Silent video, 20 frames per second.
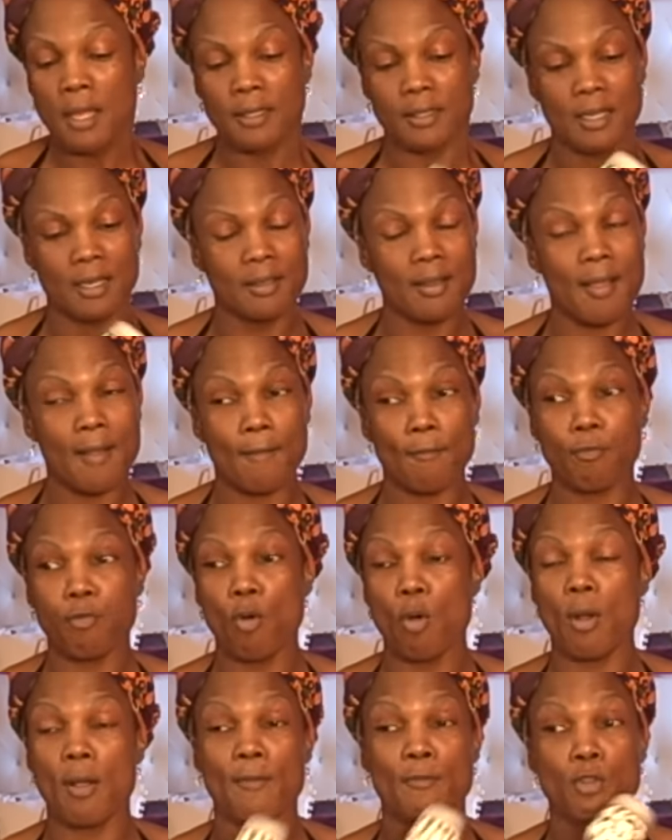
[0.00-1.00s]
then
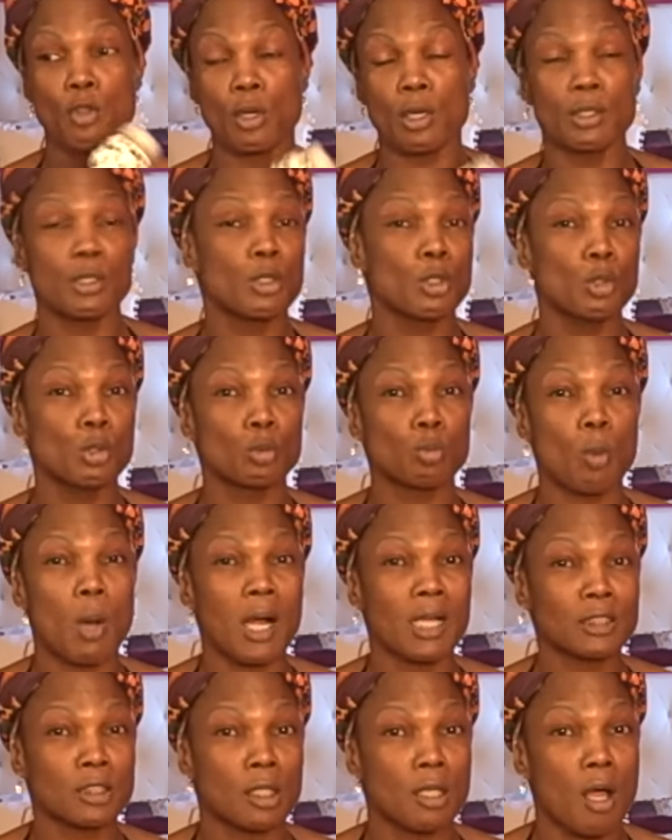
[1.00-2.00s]
therefore, if you're going to use
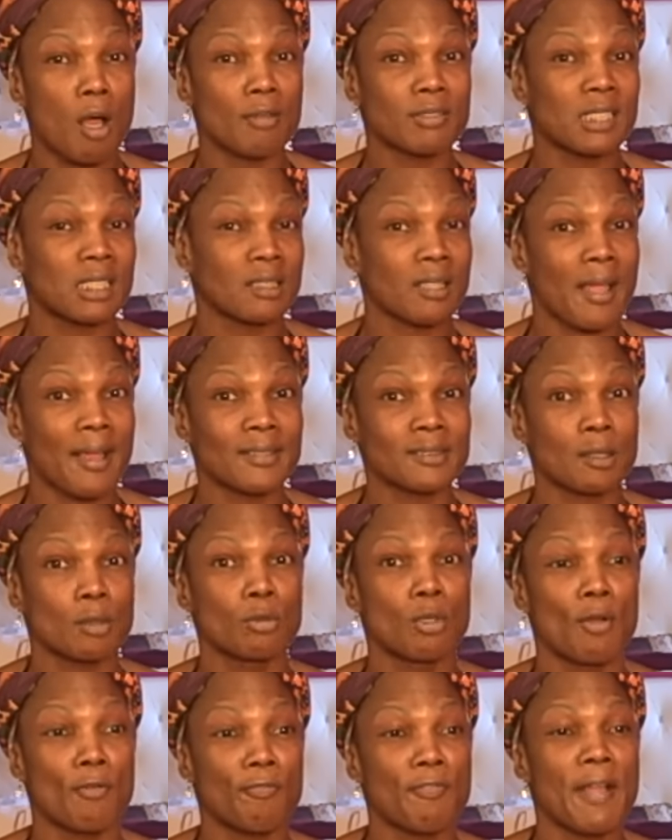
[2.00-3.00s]
washcloths and things
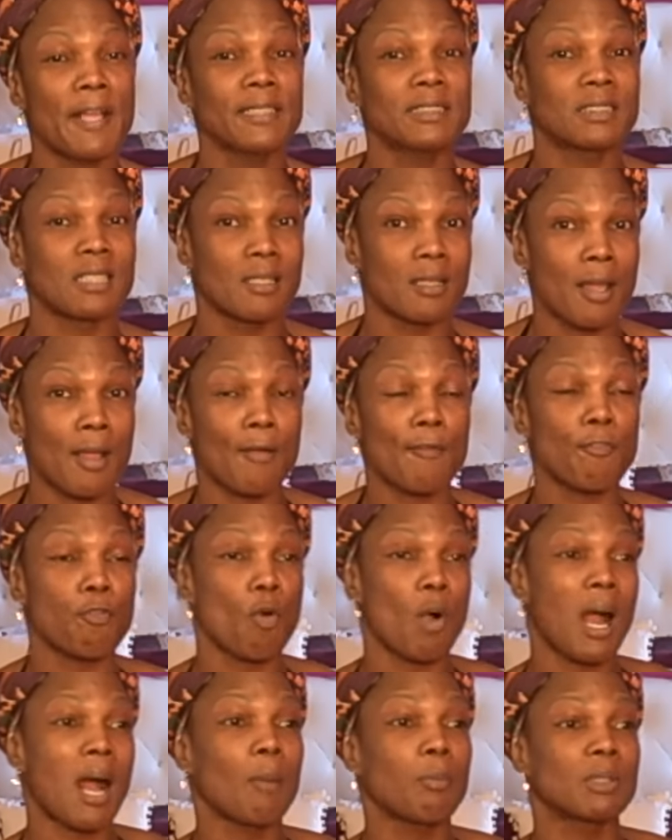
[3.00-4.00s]
on your face, then
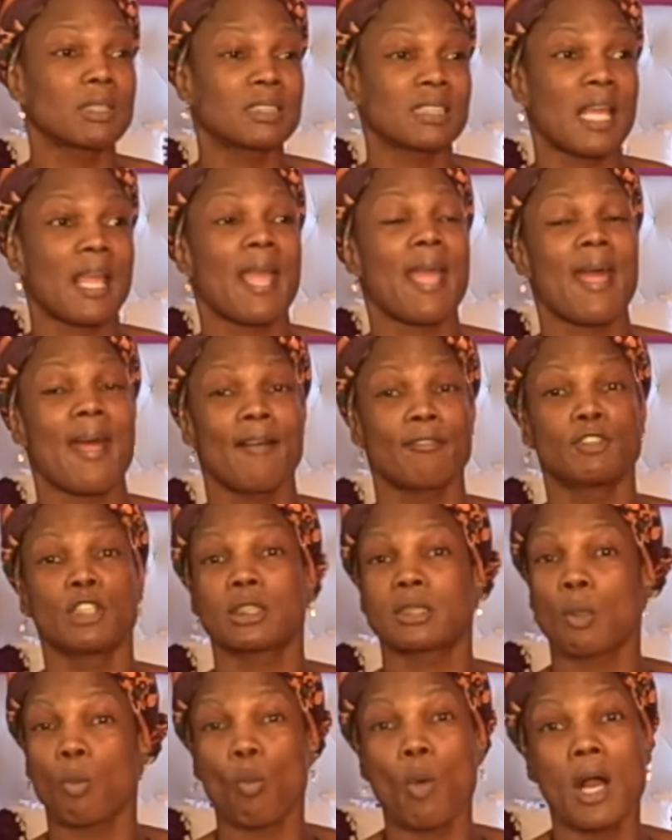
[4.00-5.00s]
therefore I would say have
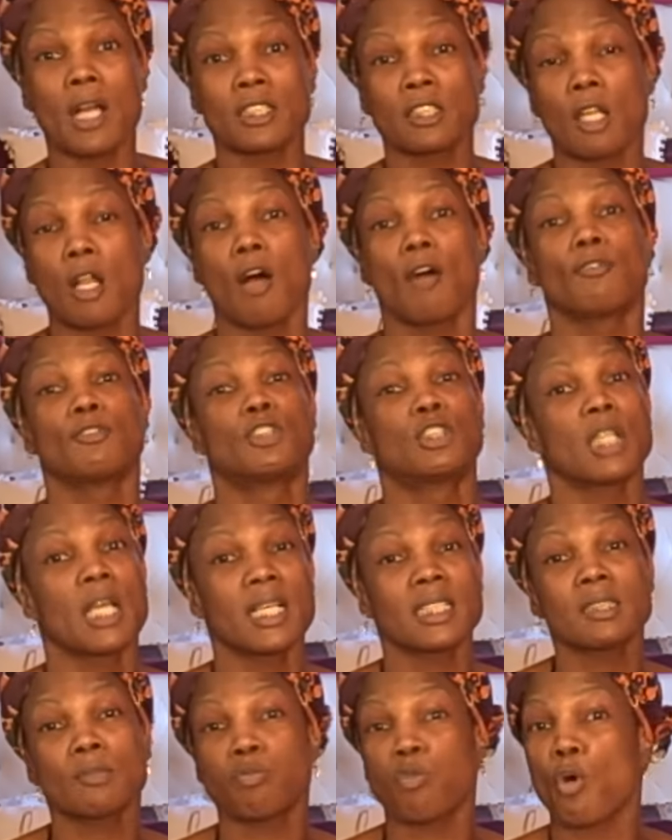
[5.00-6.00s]
just a washcloth
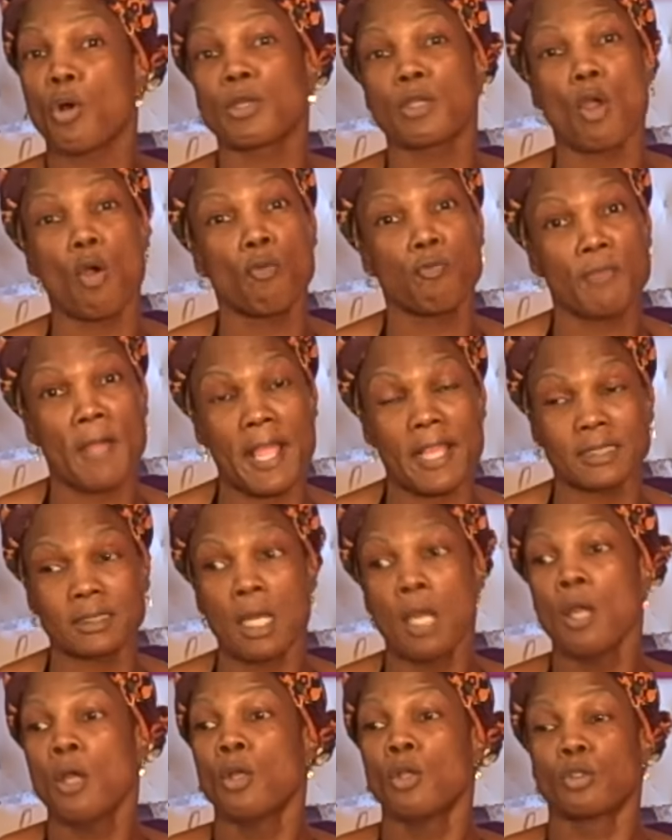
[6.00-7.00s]
just for your face.
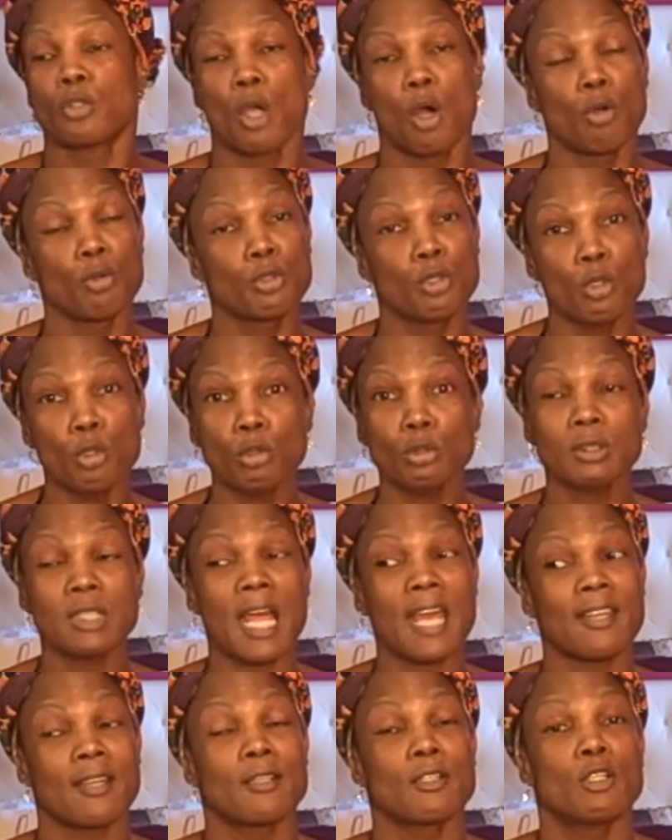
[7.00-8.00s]
Don't use
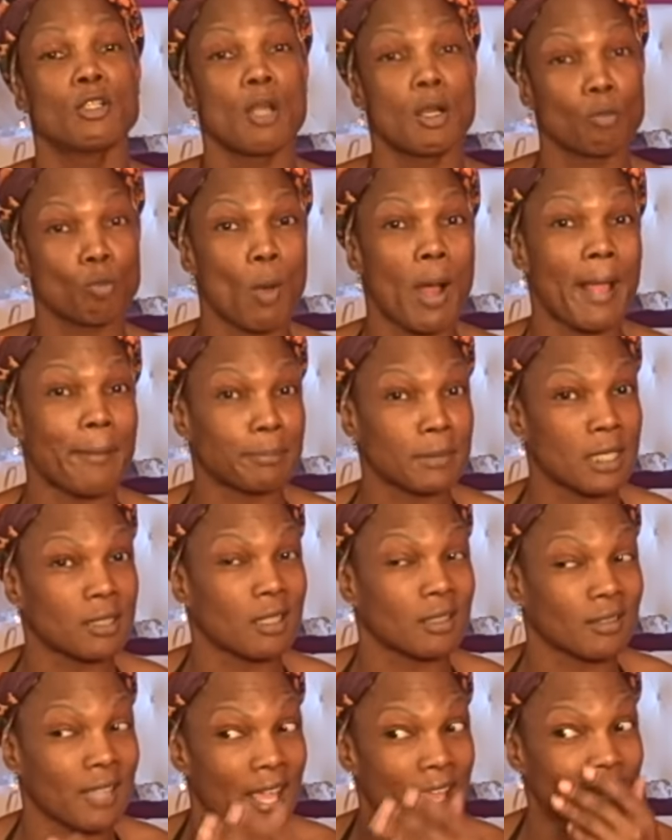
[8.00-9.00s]
that and you done wiped
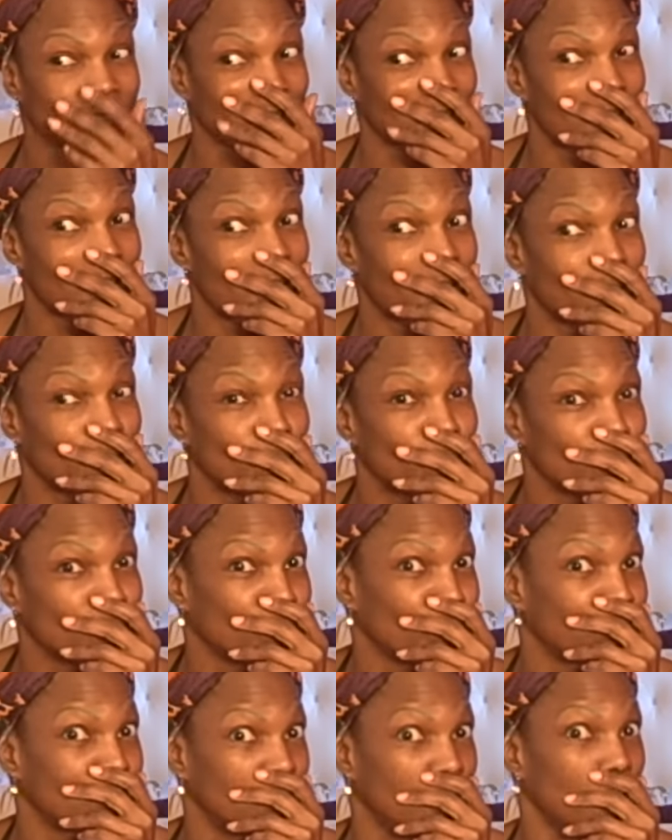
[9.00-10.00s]
other things and not,
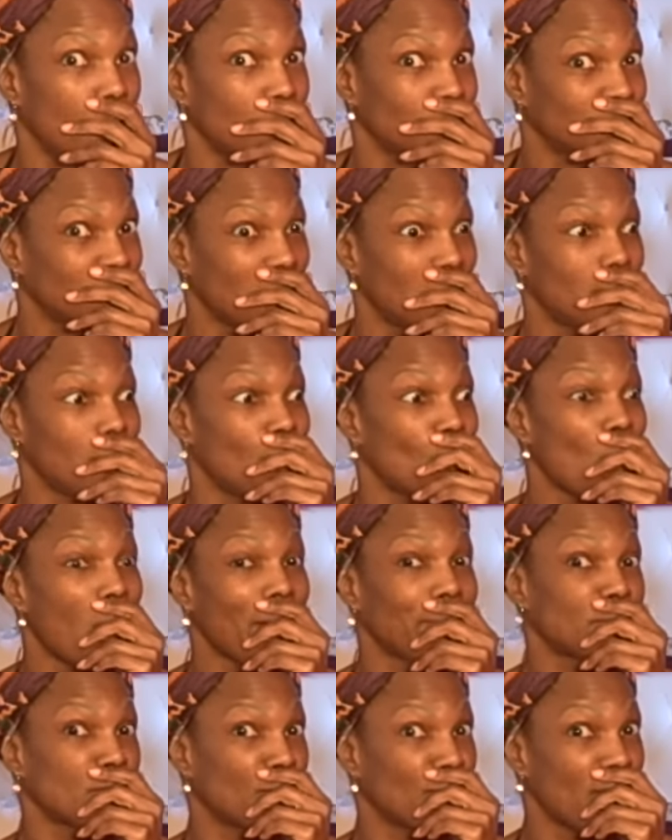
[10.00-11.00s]
you know what I'm saying, done
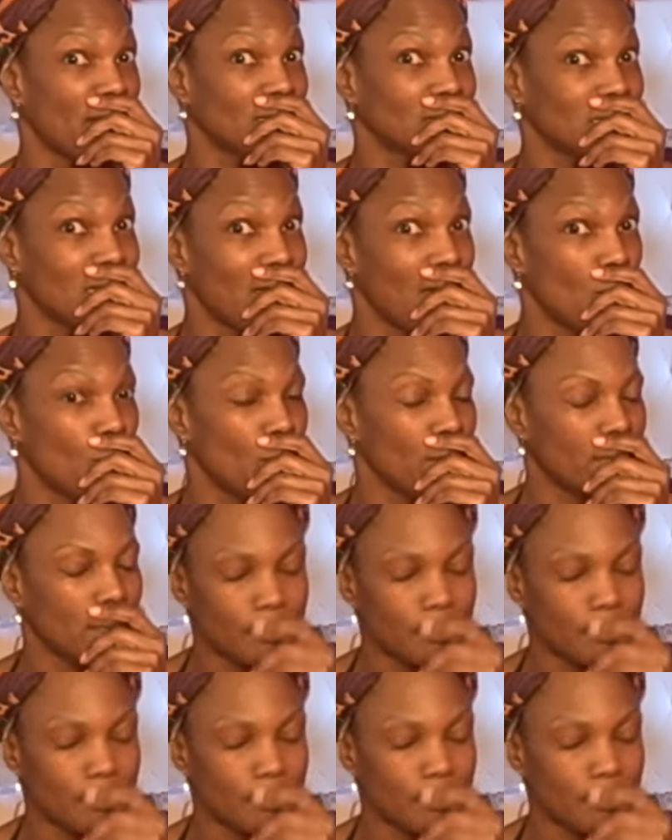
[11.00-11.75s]
wiped your face now with